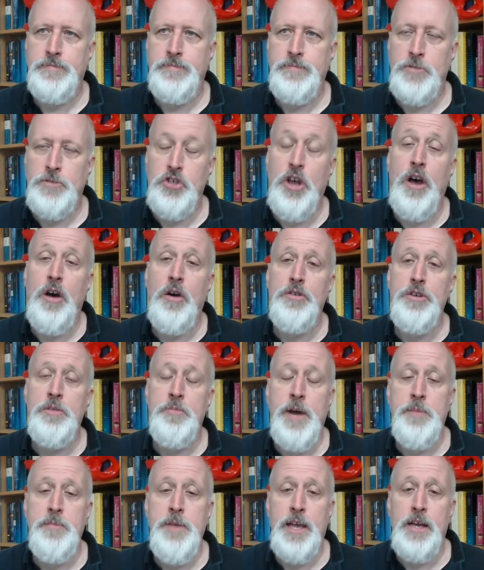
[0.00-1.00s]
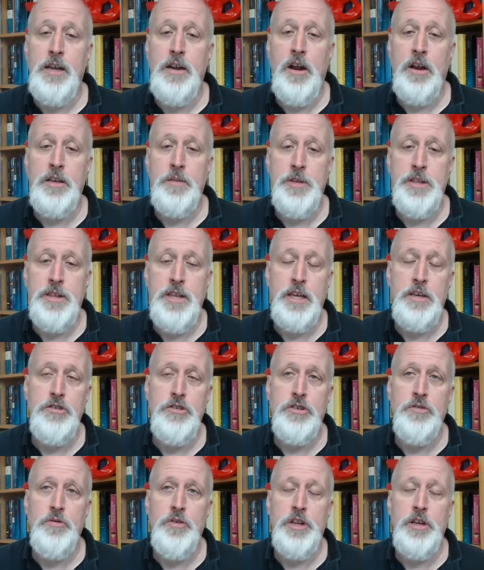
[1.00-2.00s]
So you might make an argument that you
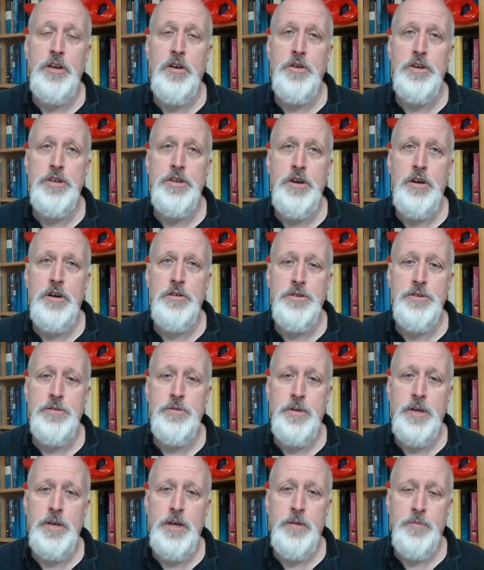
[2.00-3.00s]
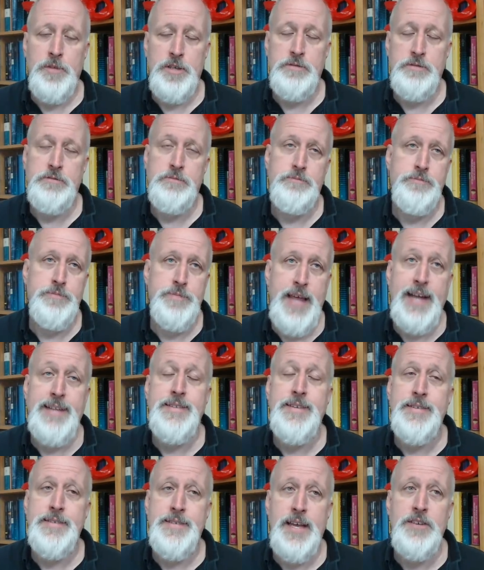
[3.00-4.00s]
should really go to church, because
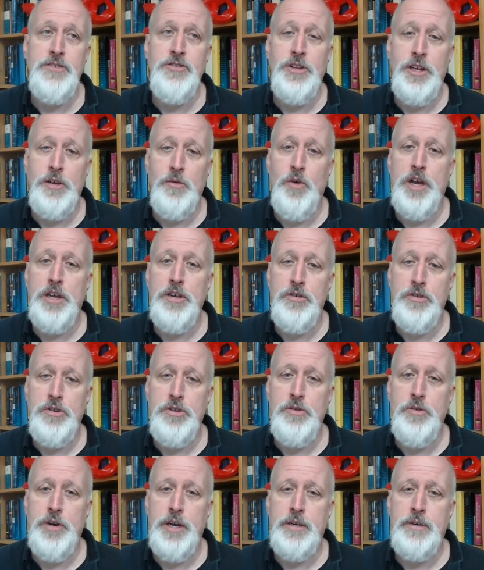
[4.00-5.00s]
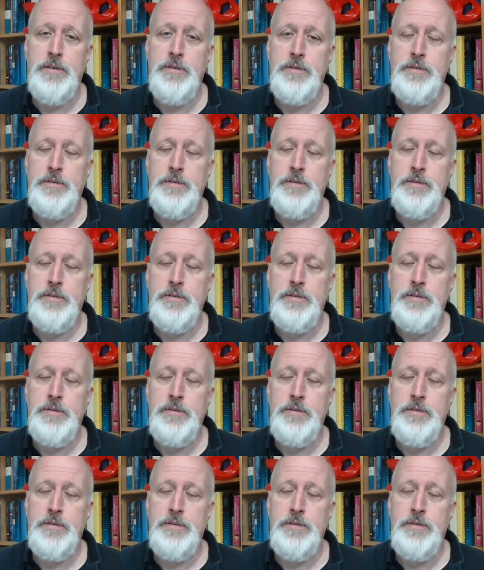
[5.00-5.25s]
that's essentially what you're doing.